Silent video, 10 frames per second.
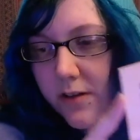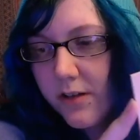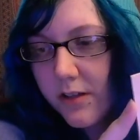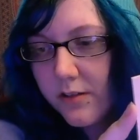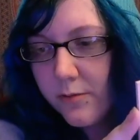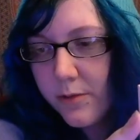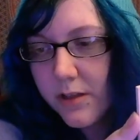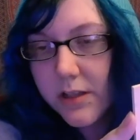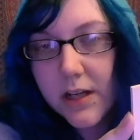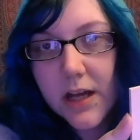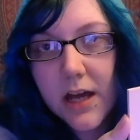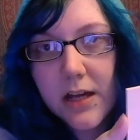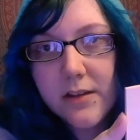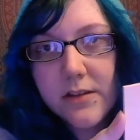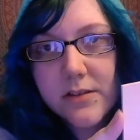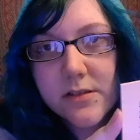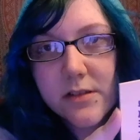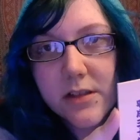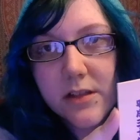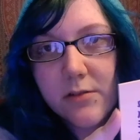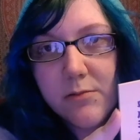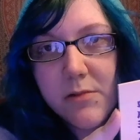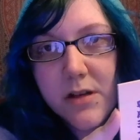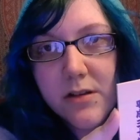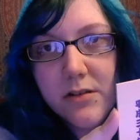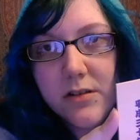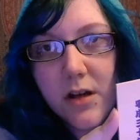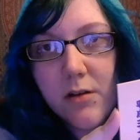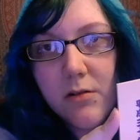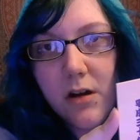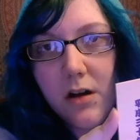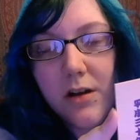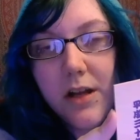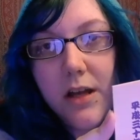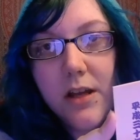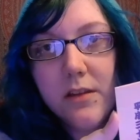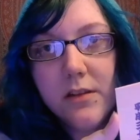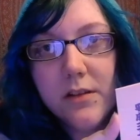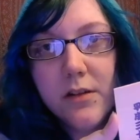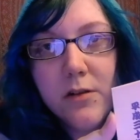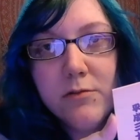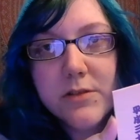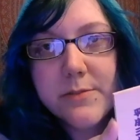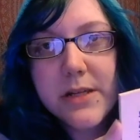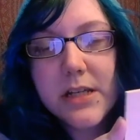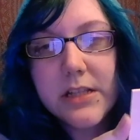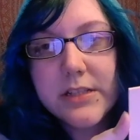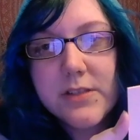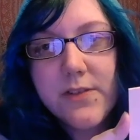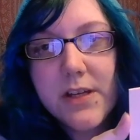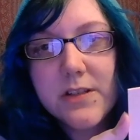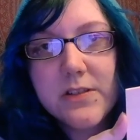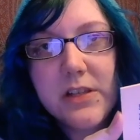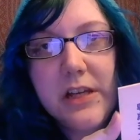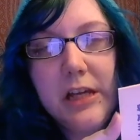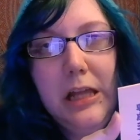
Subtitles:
at Goodwill, and it had this, like, weird goat on it, and the goat was making this face, like,